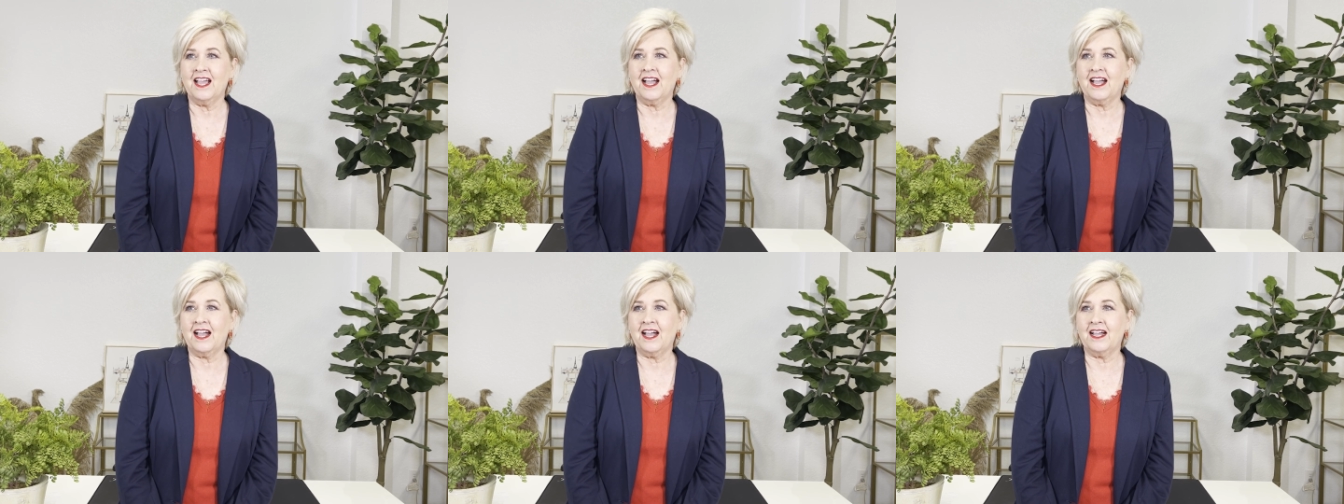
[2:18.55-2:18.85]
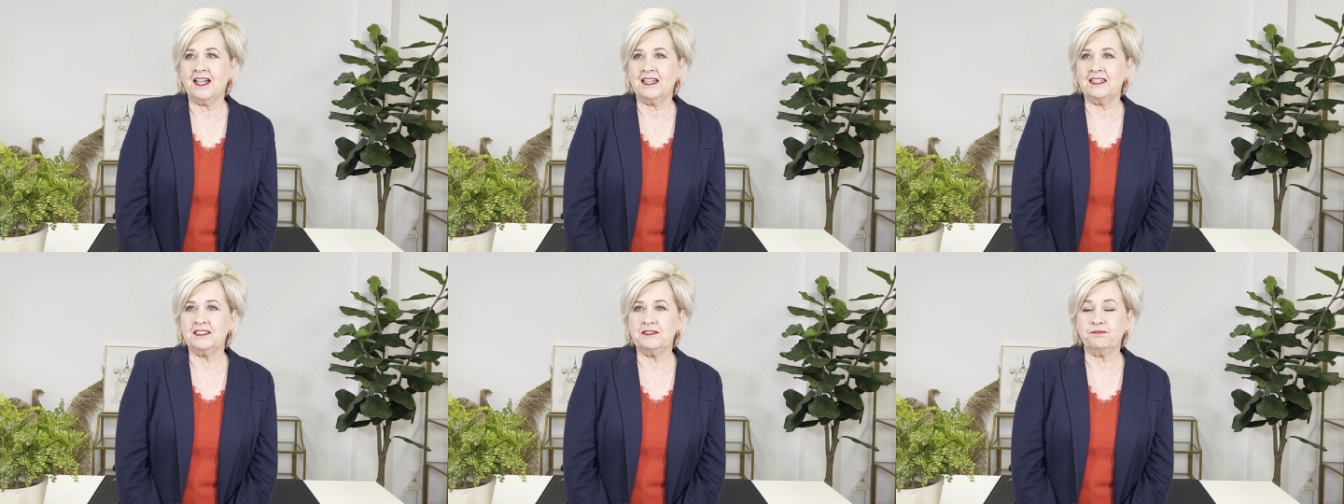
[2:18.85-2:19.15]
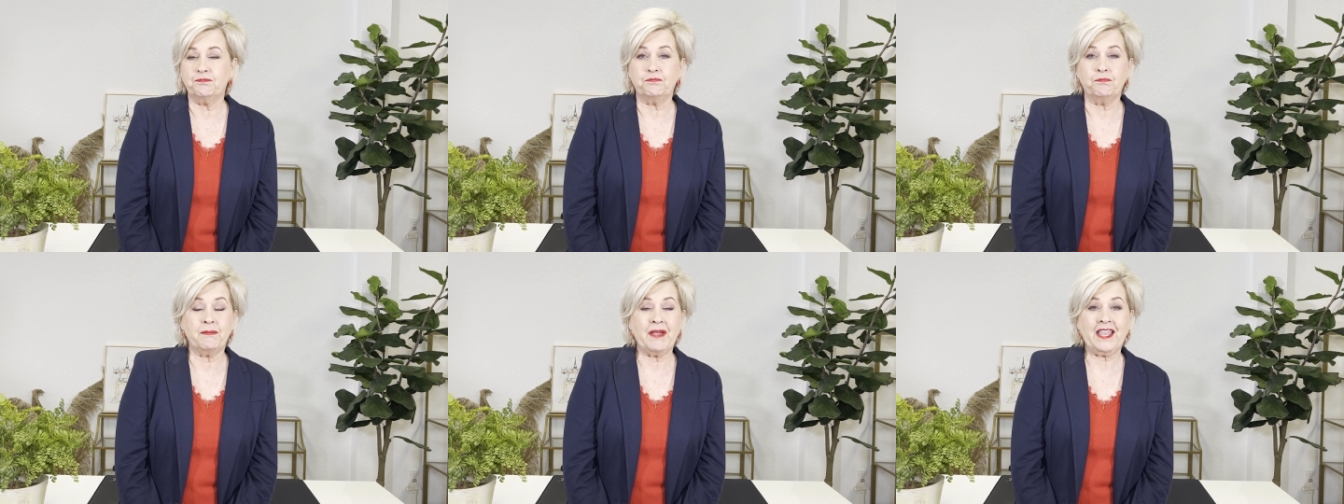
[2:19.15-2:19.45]
I
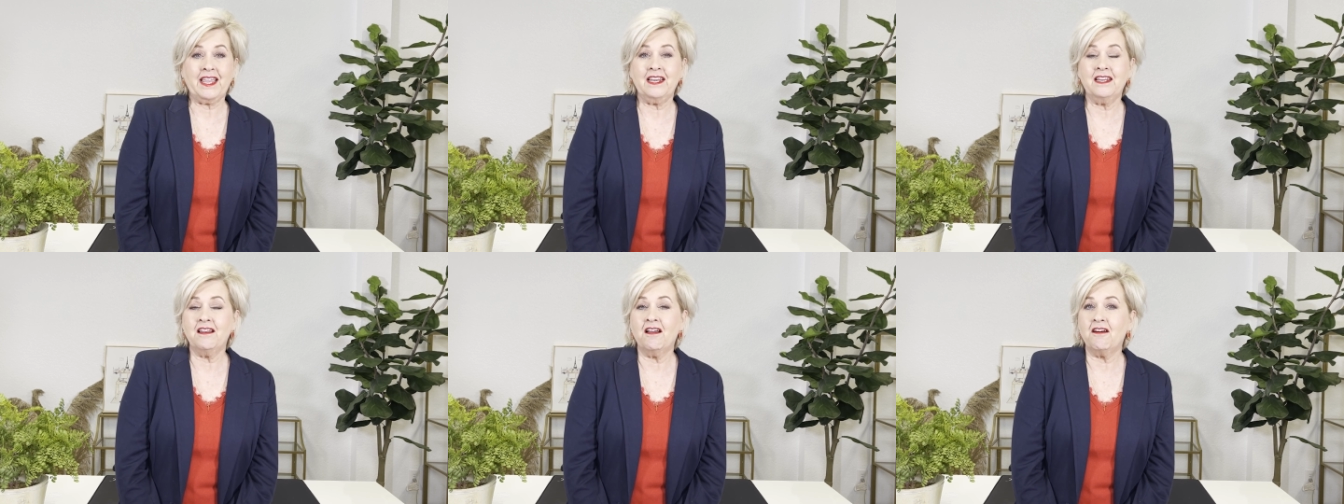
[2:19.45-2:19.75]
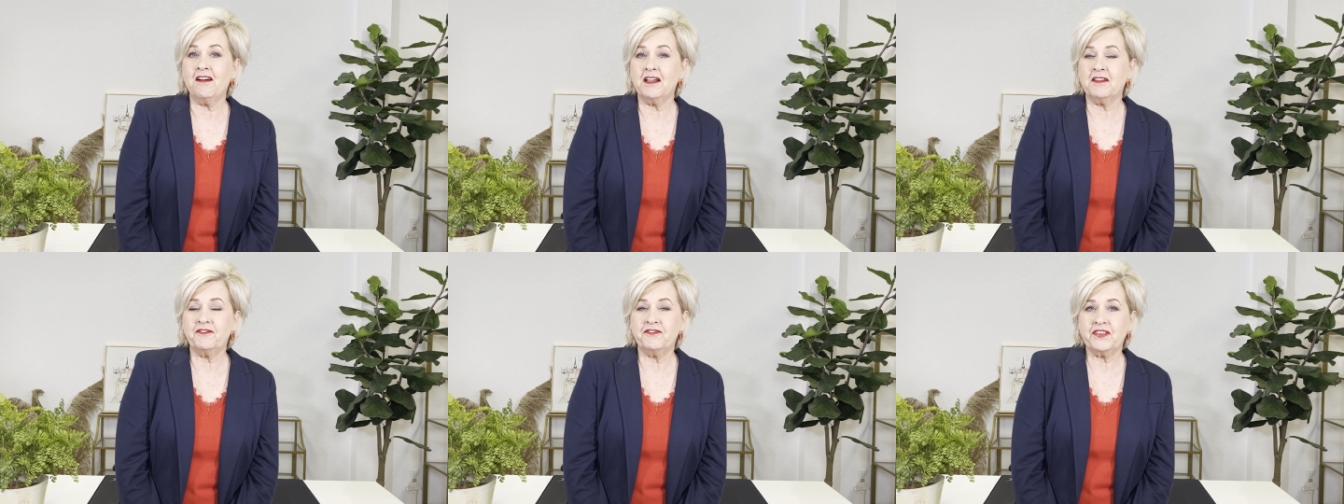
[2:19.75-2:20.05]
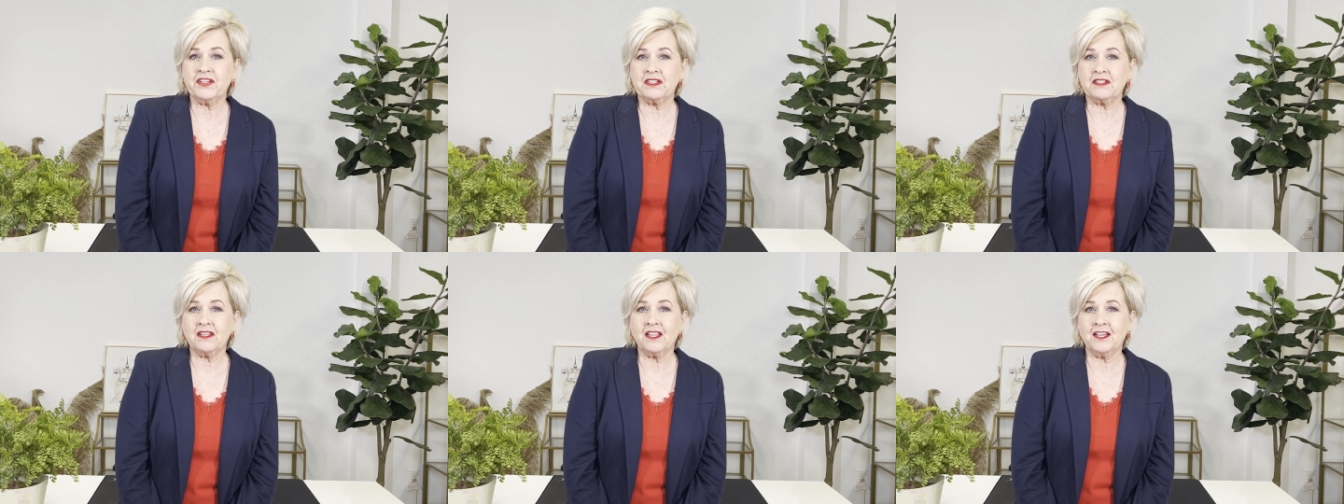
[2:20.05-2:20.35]
may not
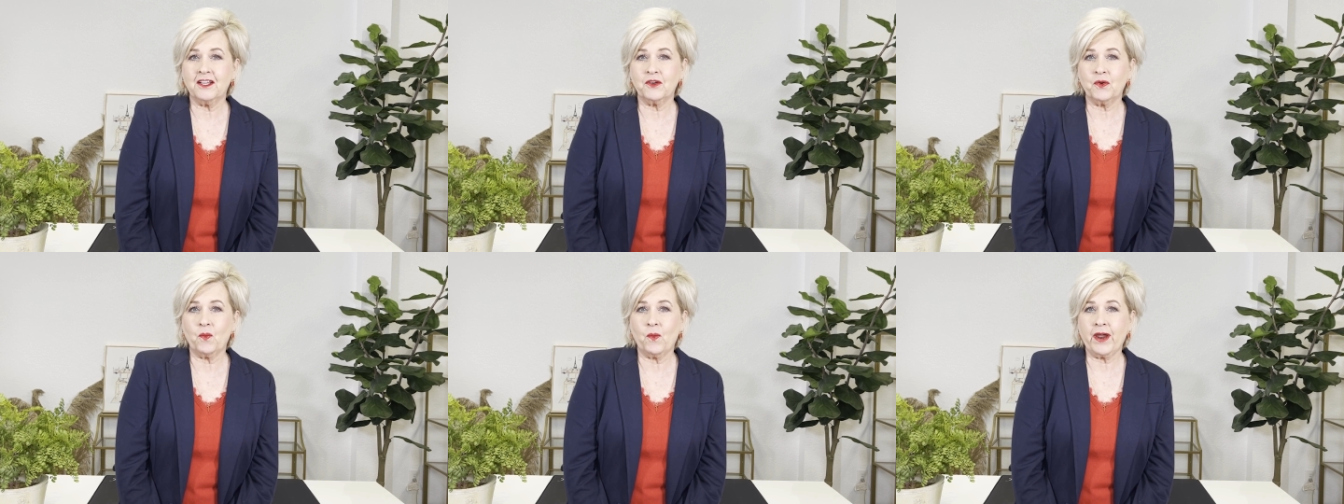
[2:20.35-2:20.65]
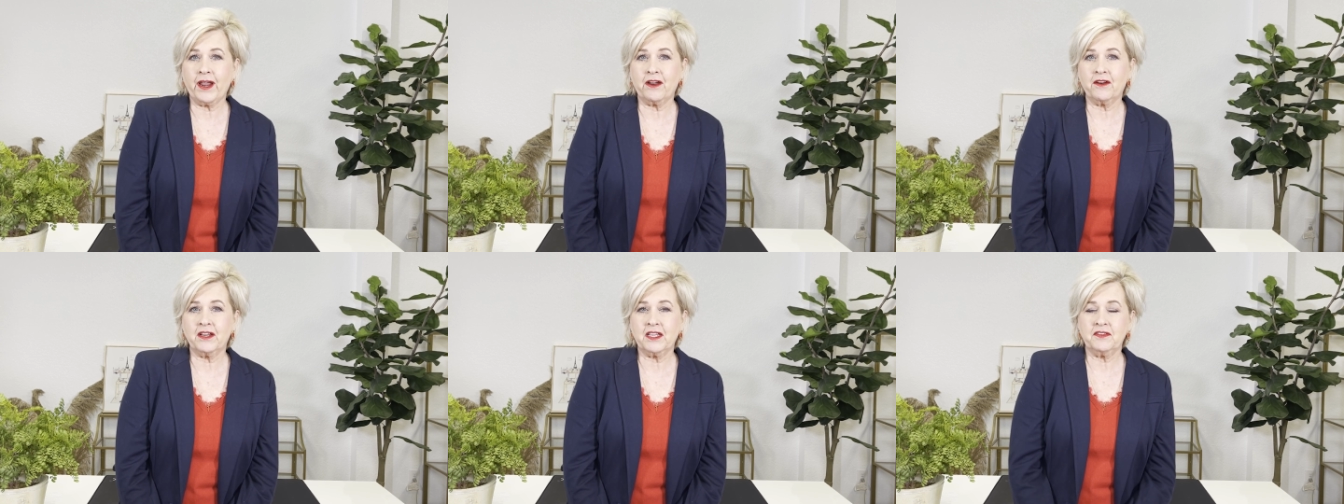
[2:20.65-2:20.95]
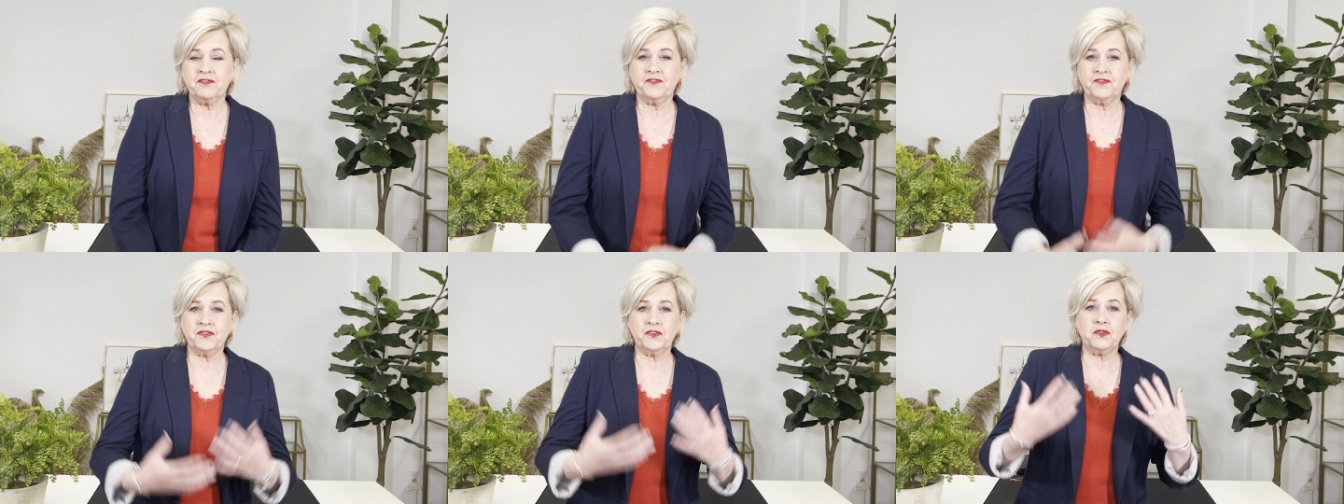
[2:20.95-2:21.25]
feel like wearing
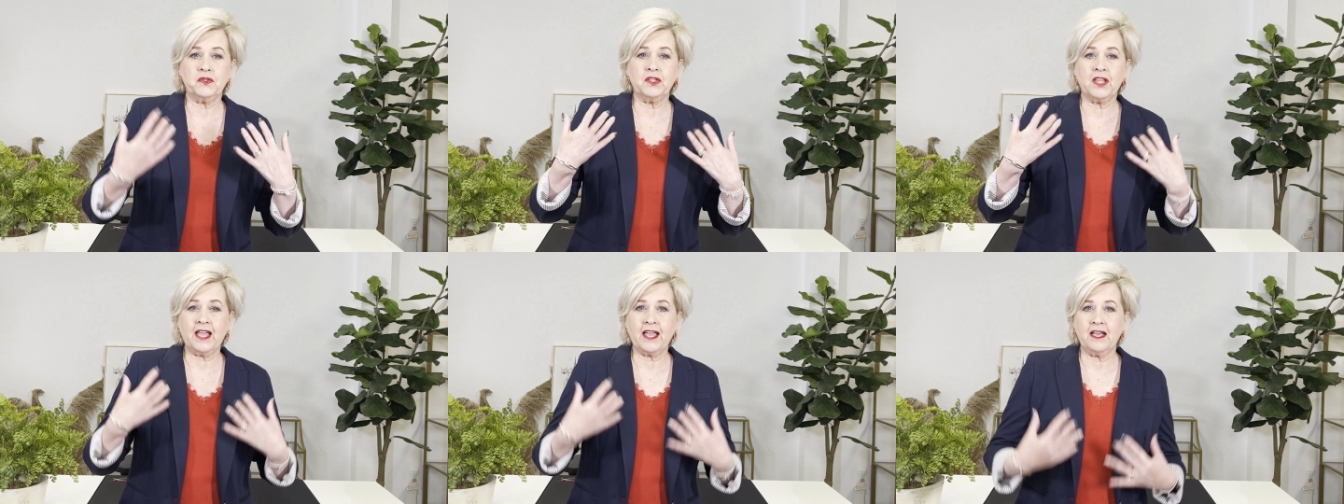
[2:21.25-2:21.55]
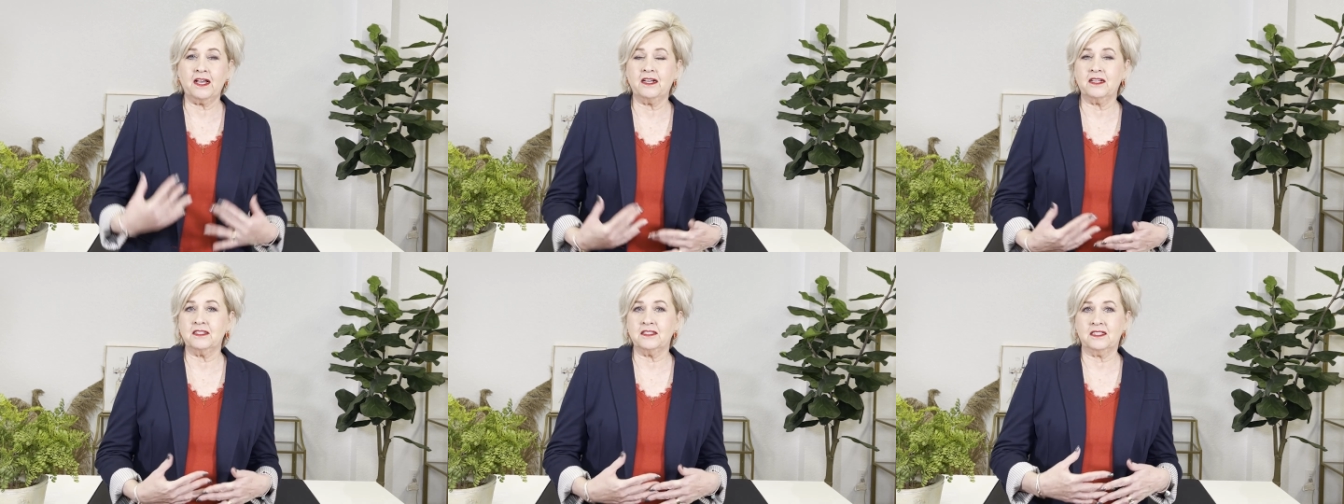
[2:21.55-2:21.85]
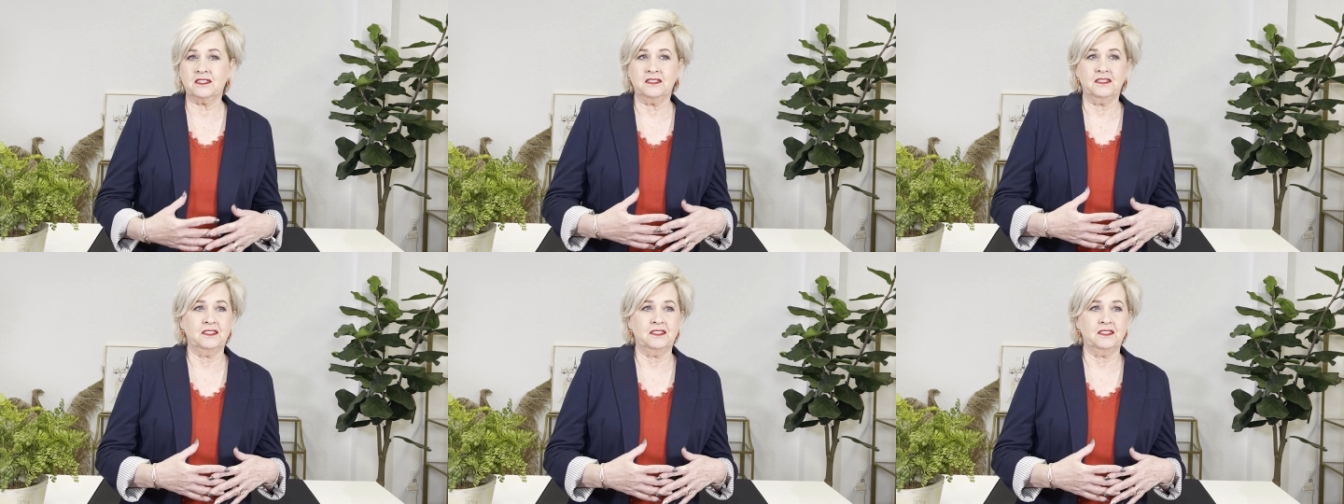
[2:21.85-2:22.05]
full out